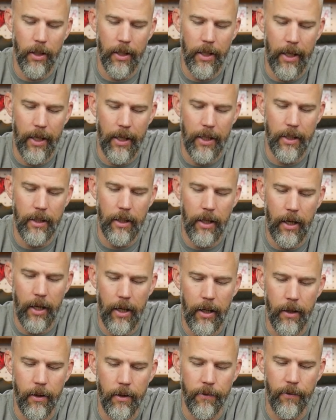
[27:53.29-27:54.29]
Again,
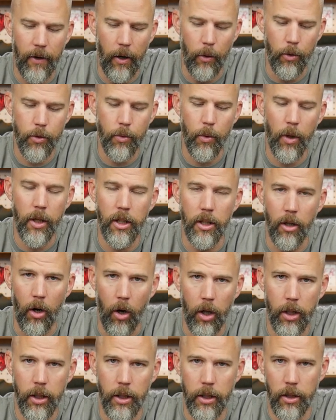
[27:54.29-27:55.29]
uh, if I was running an
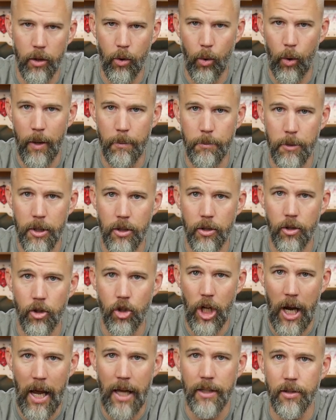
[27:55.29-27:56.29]
ARCA-equipped
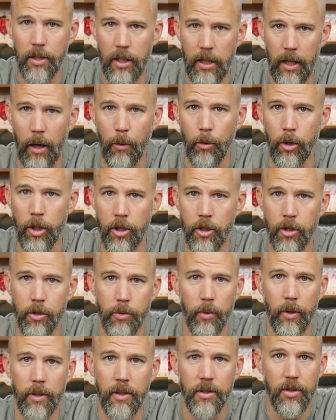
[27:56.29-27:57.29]
chassis, I would have
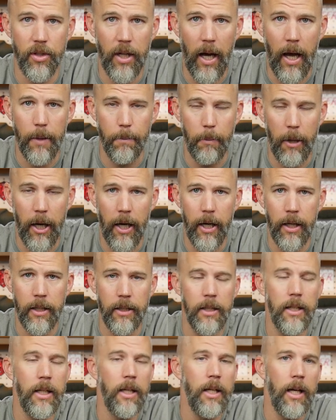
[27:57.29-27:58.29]
just run the SkyPod,